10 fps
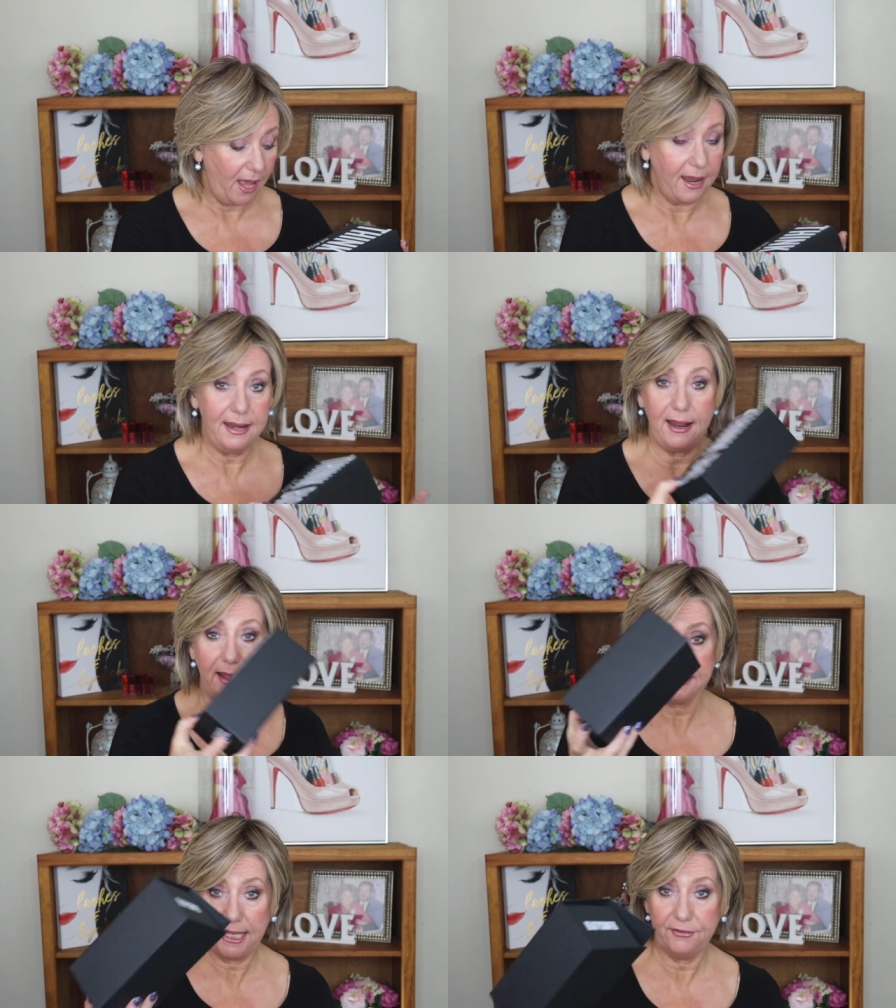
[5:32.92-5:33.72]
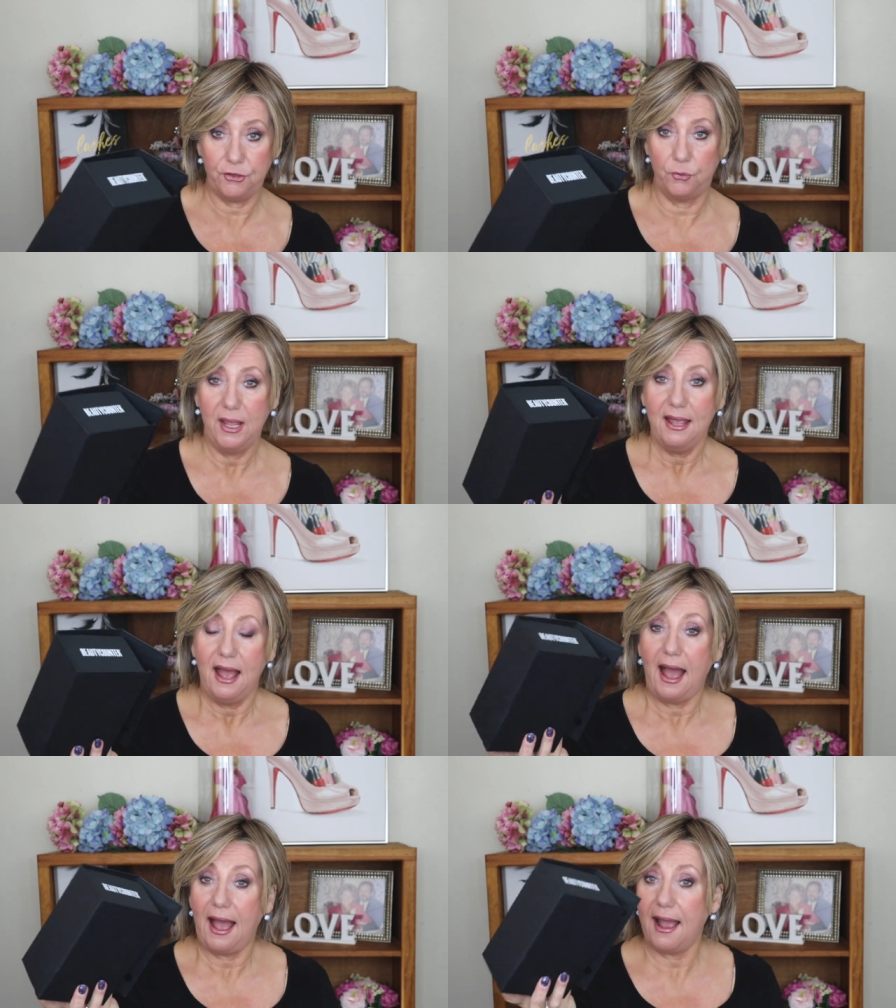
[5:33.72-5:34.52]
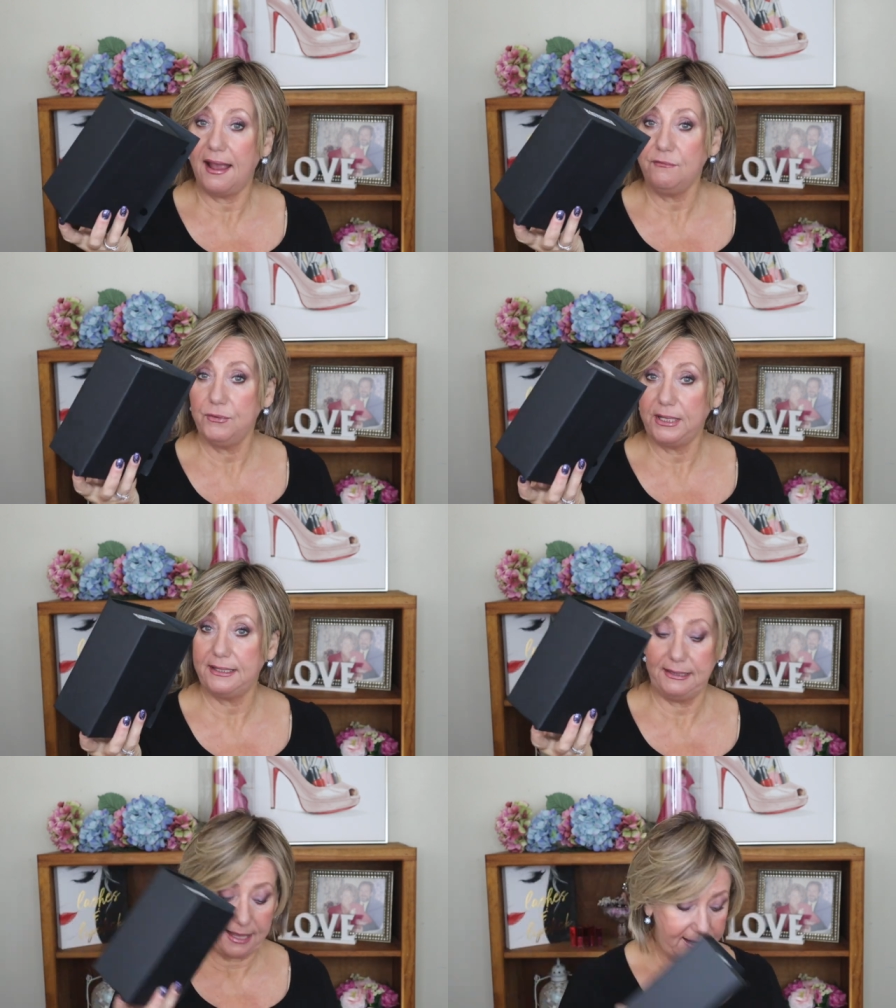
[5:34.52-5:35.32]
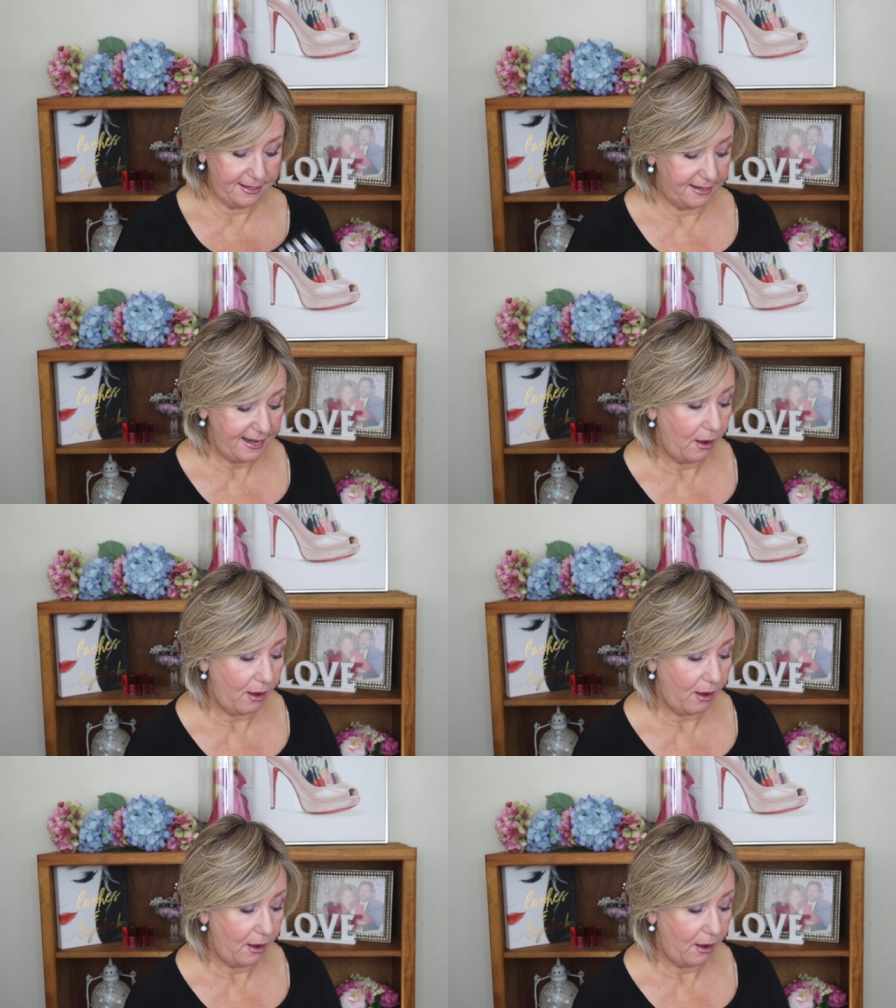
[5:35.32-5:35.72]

And I'll tell you, I really like it.